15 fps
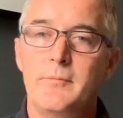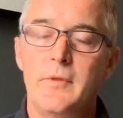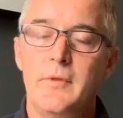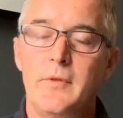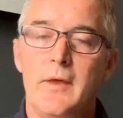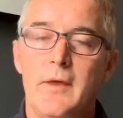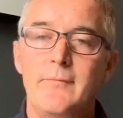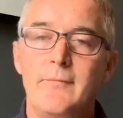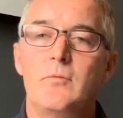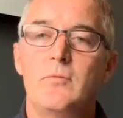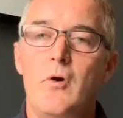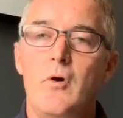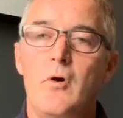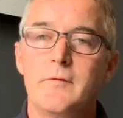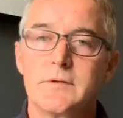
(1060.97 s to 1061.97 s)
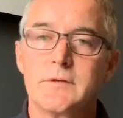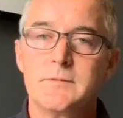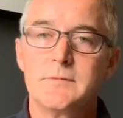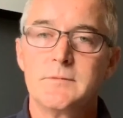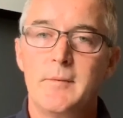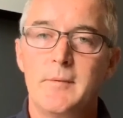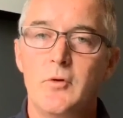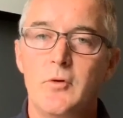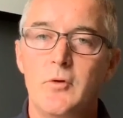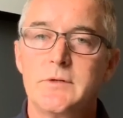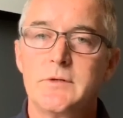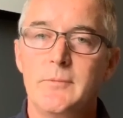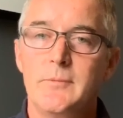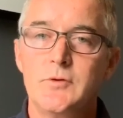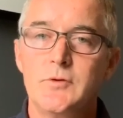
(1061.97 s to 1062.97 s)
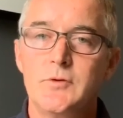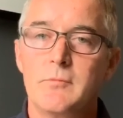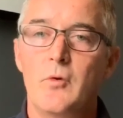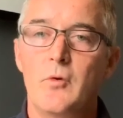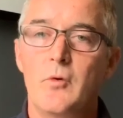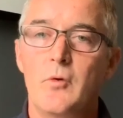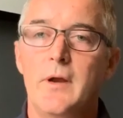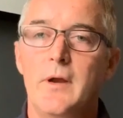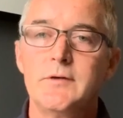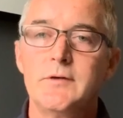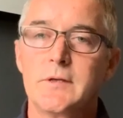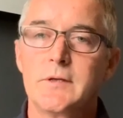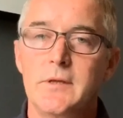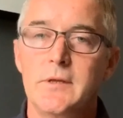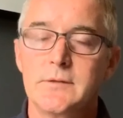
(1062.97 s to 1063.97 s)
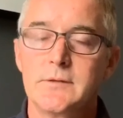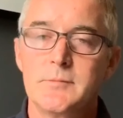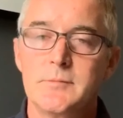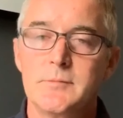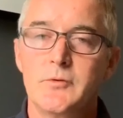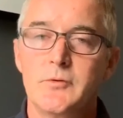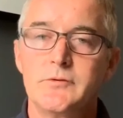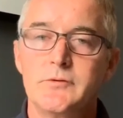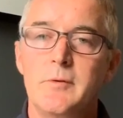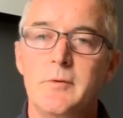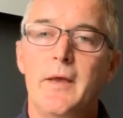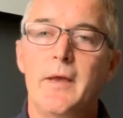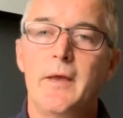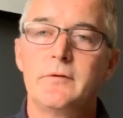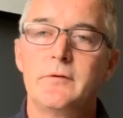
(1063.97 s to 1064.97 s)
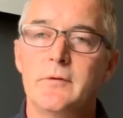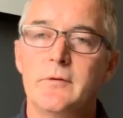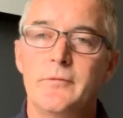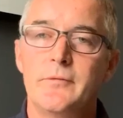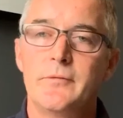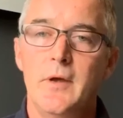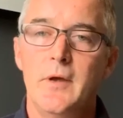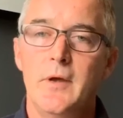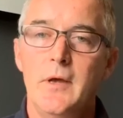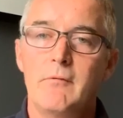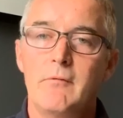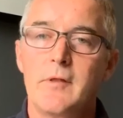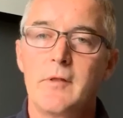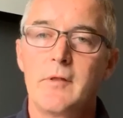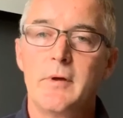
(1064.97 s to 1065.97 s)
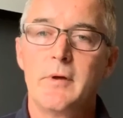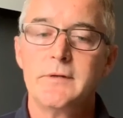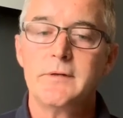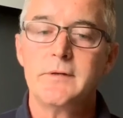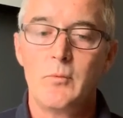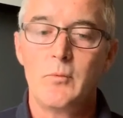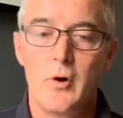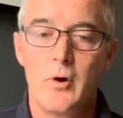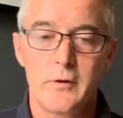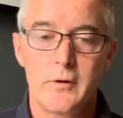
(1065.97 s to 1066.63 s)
that all of us can spend more time doing more interesting things as opposed to repetitive, rather mundane work.